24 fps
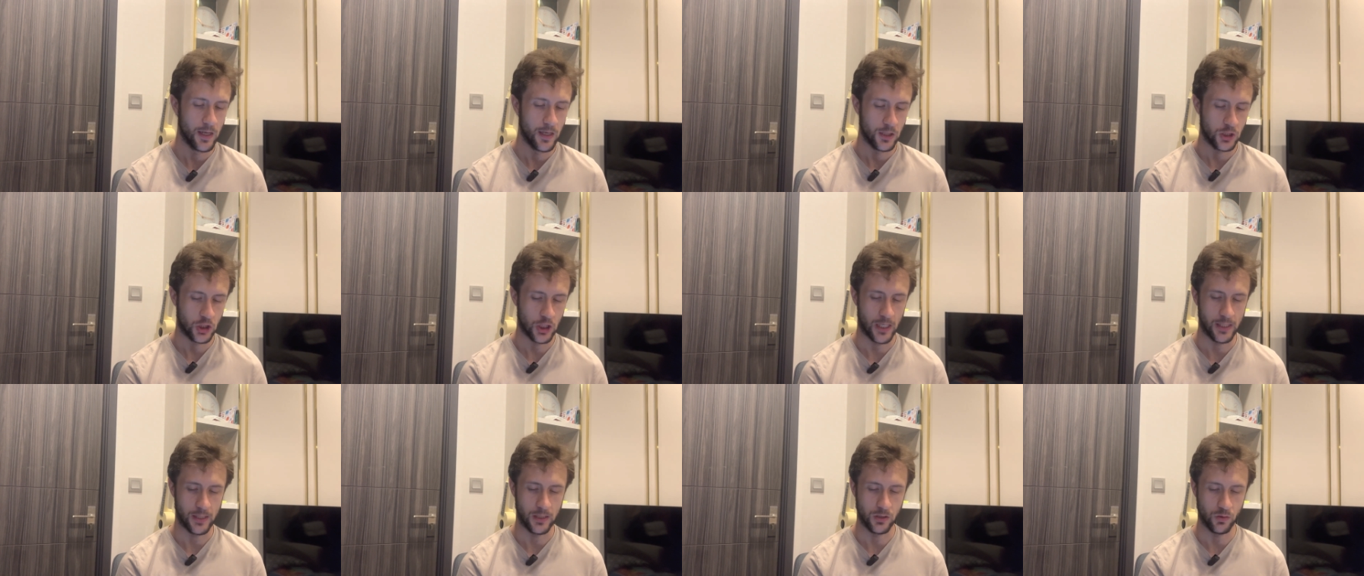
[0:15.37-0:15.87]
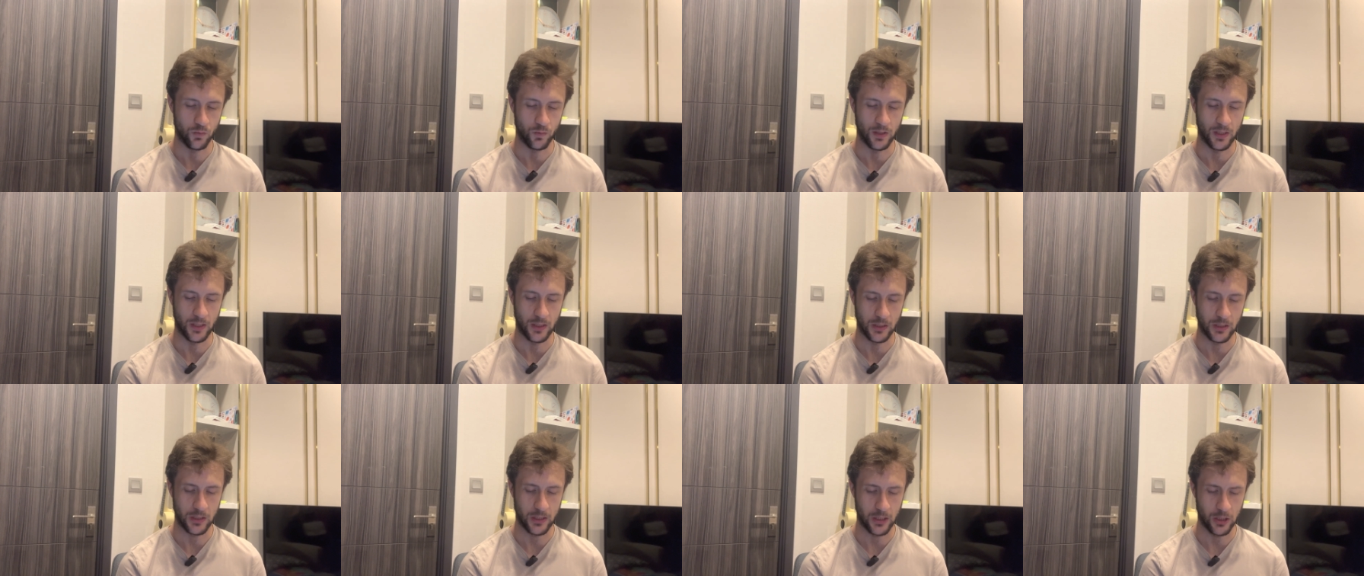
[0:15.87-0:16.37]
Chinese
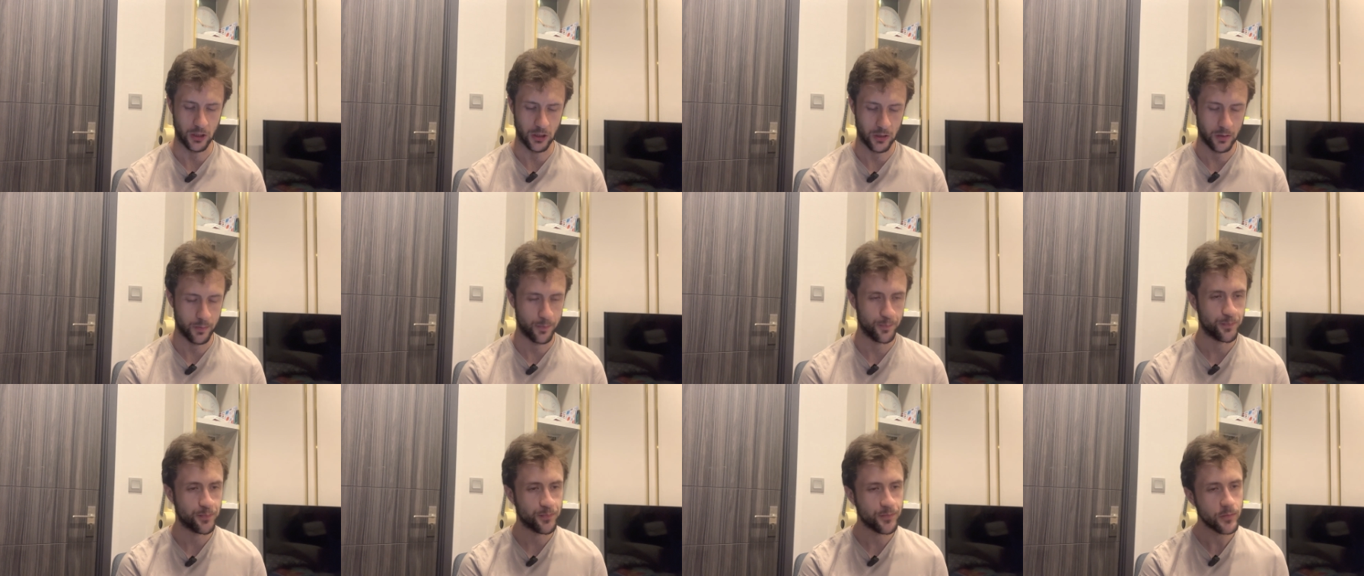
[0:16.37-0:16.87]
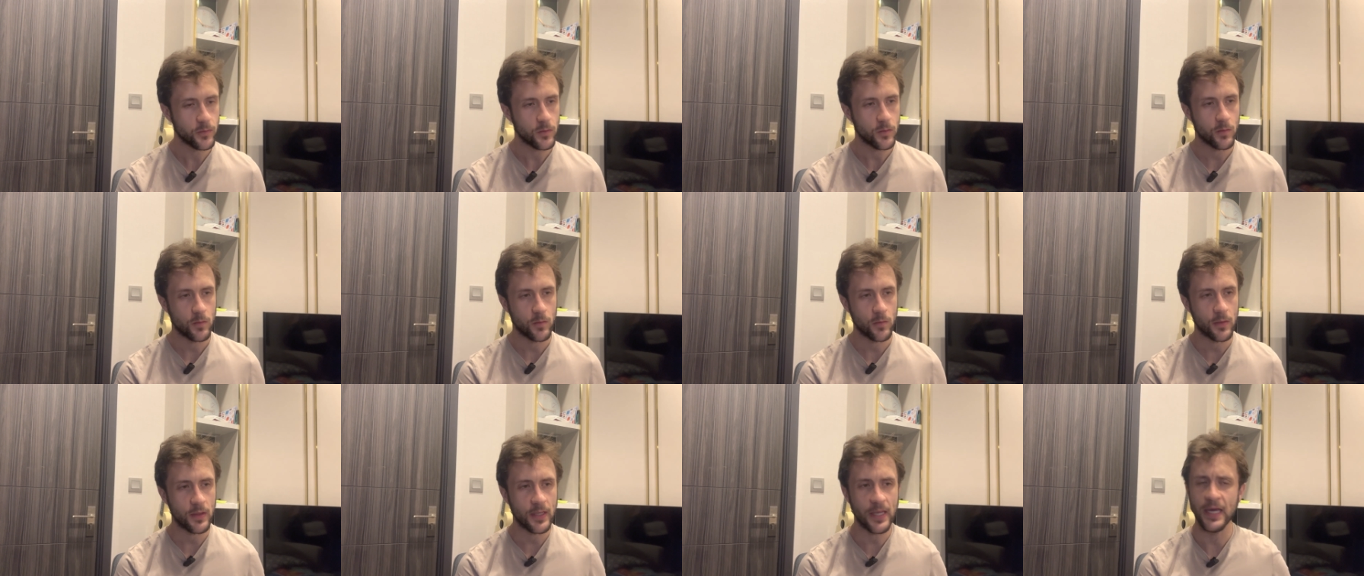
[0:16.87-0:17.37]
reading skills
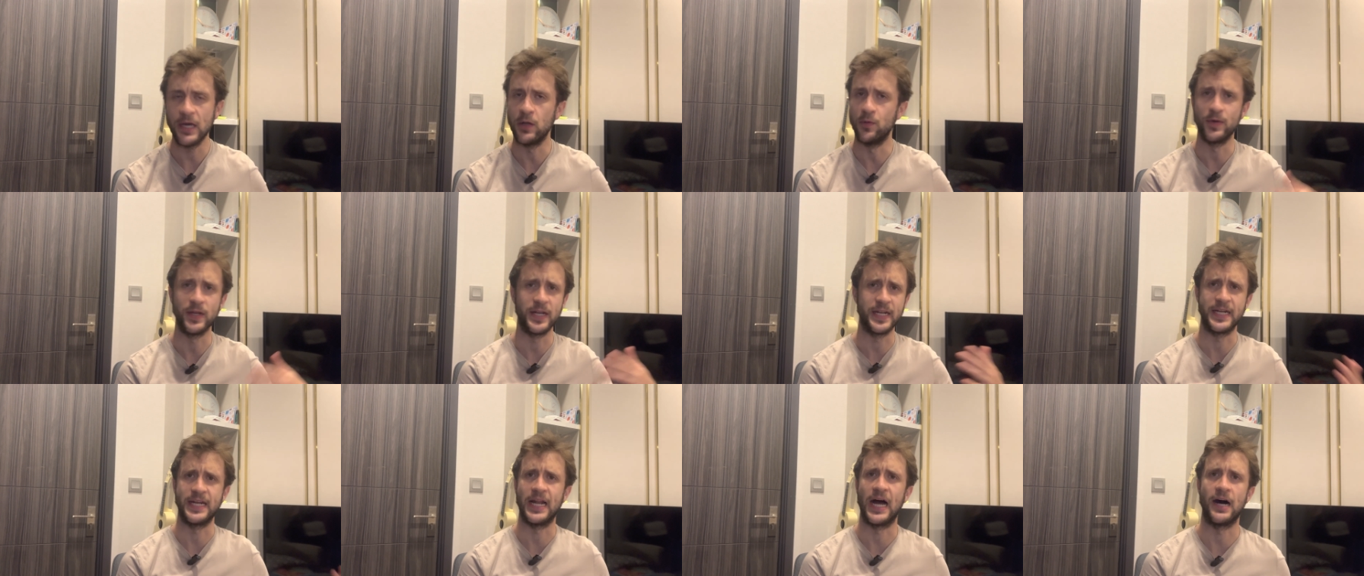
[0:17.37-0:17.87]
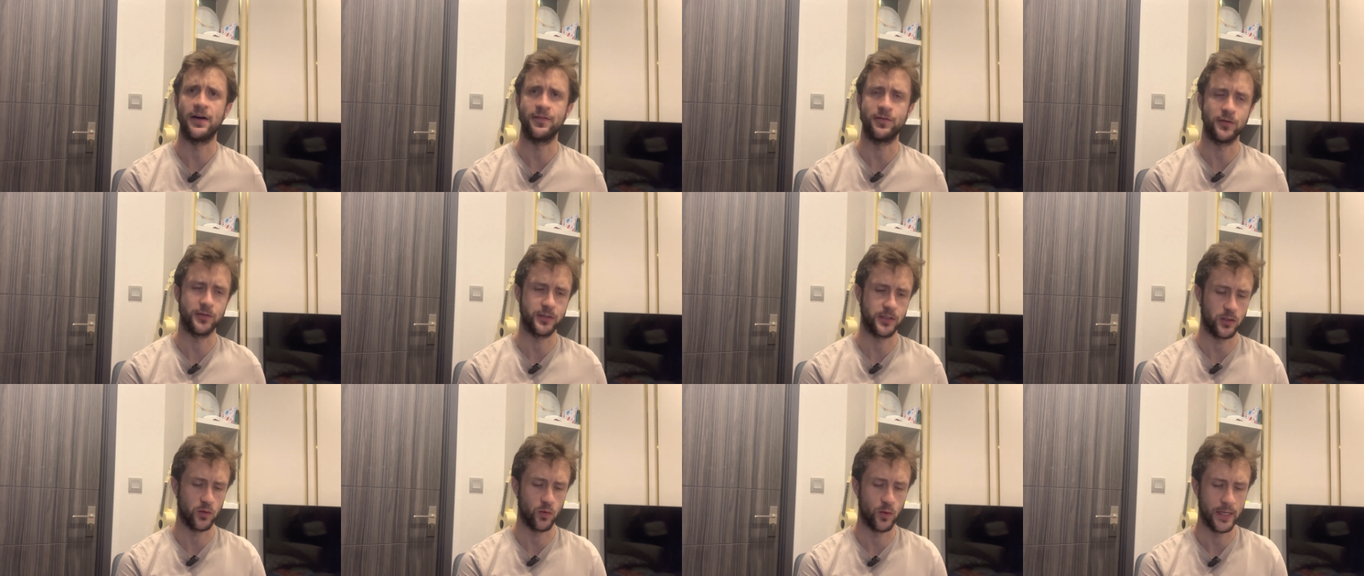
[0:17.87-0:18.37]
and reading
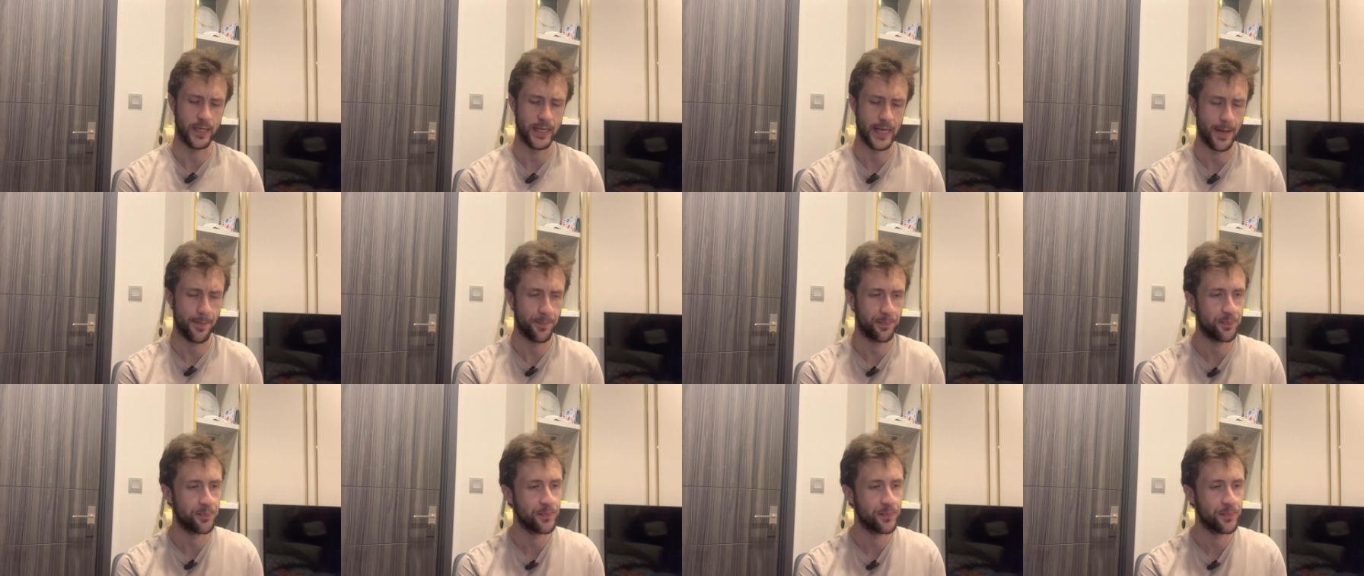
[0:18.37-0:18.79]
novels and whatnot.